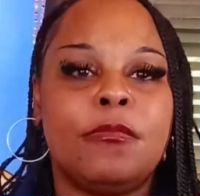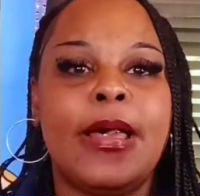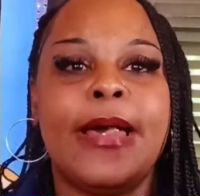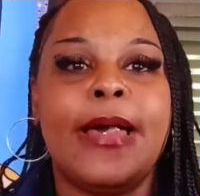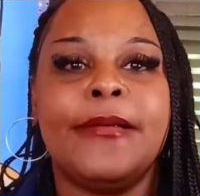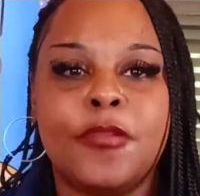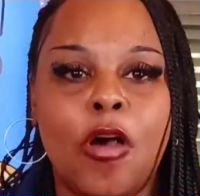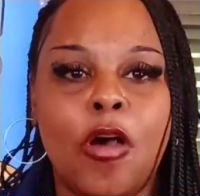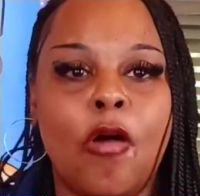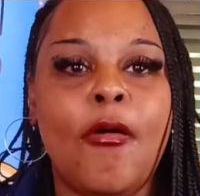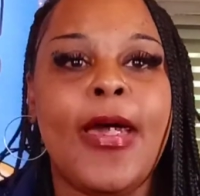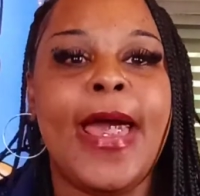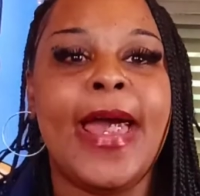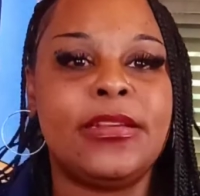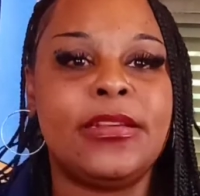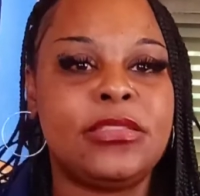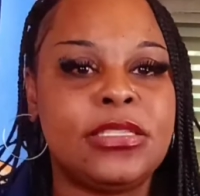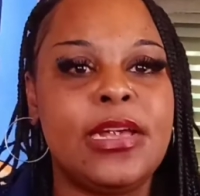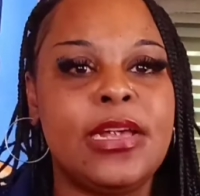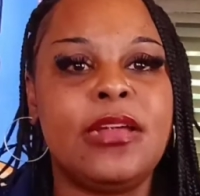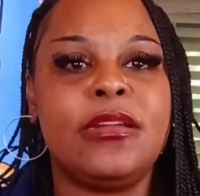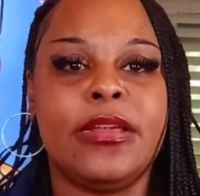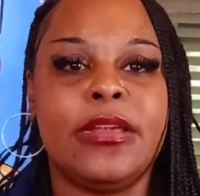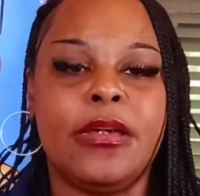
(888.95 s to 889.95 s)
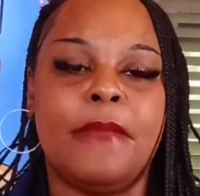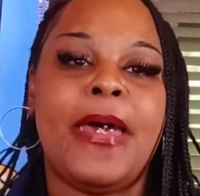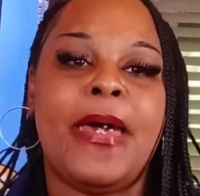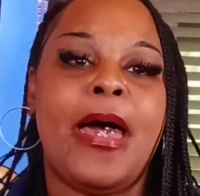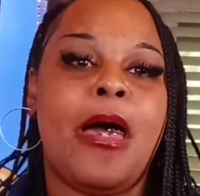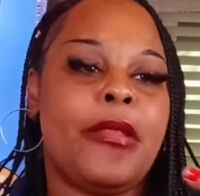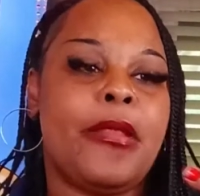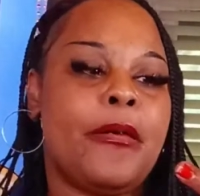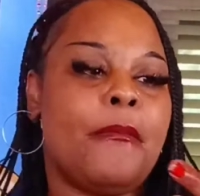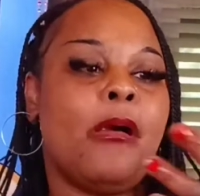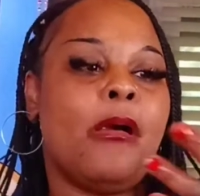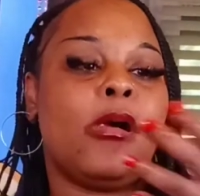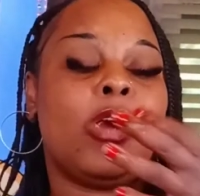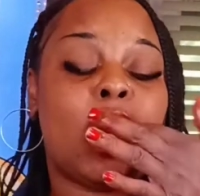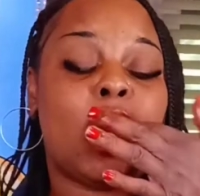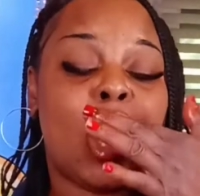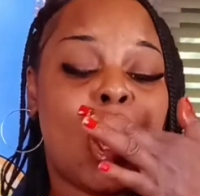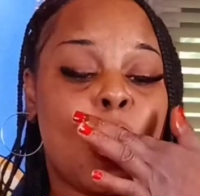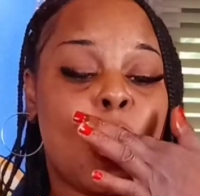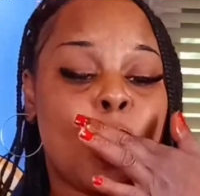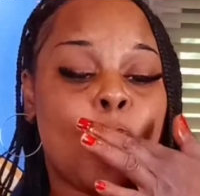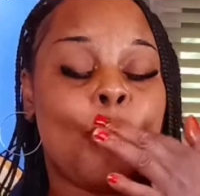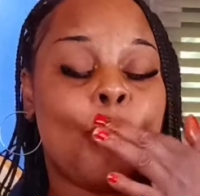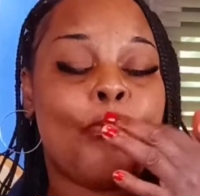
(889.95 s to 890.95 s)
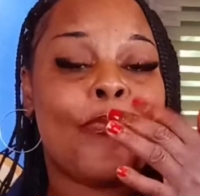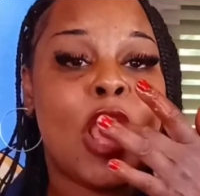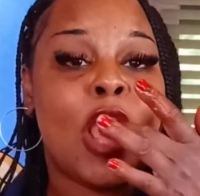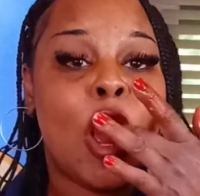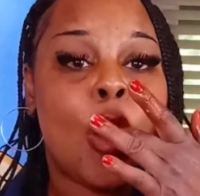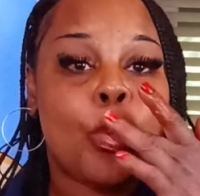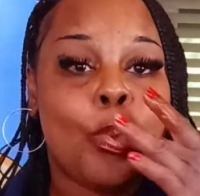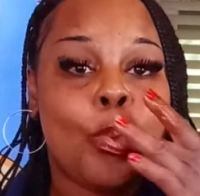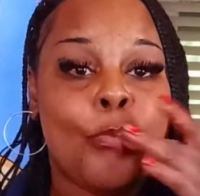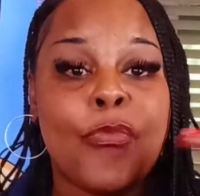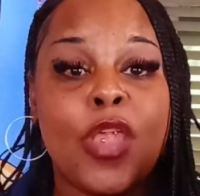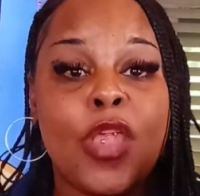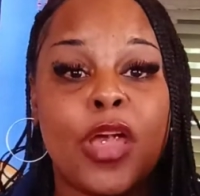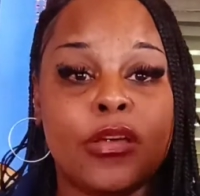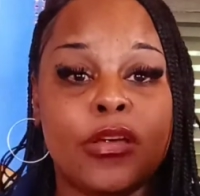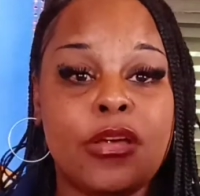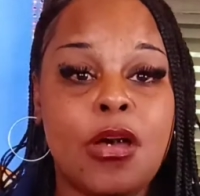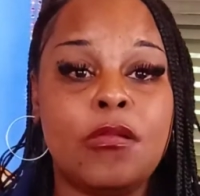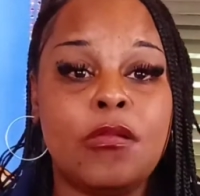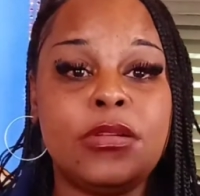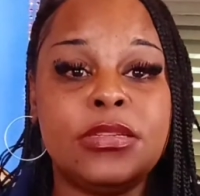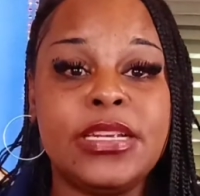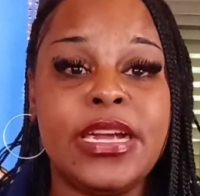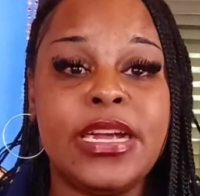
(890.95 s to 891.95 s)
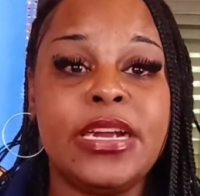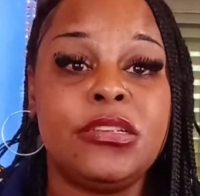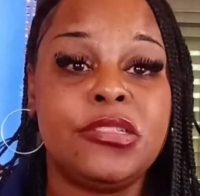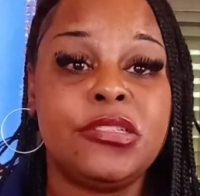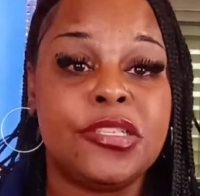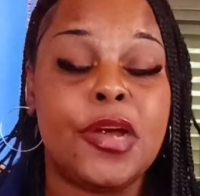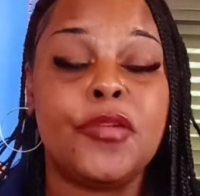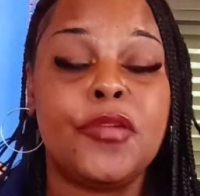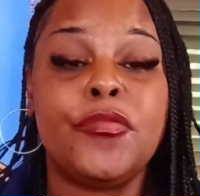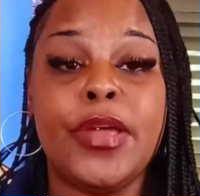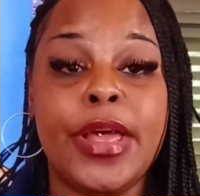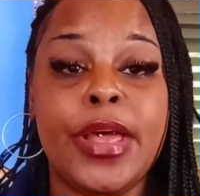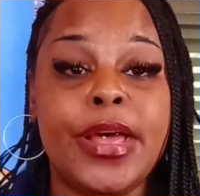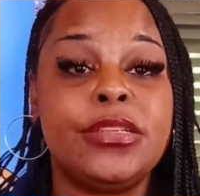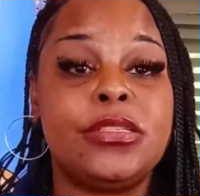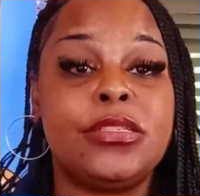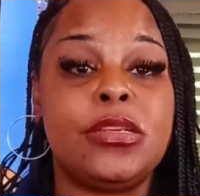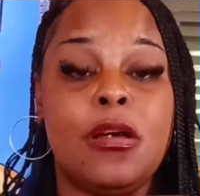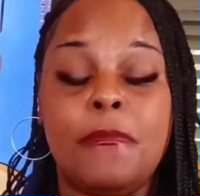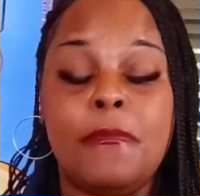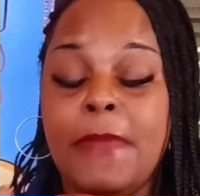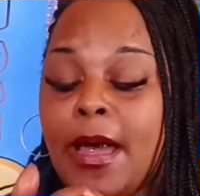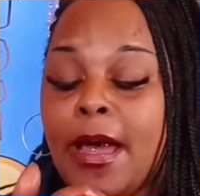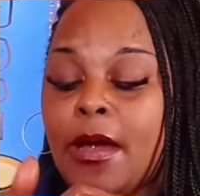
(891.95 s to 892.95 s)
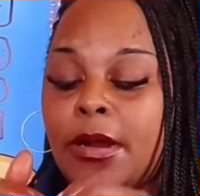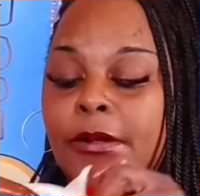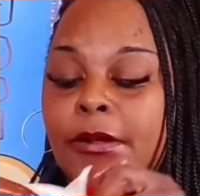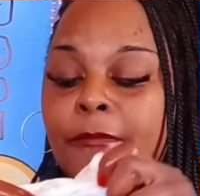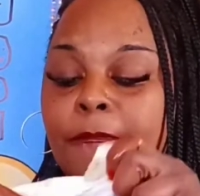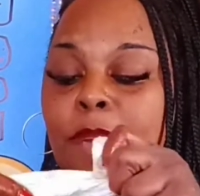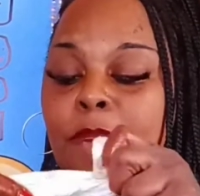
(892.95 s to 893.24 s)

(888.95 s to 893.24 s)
Go ask Cindy about it. Go to Cindy's channel and ask her about it.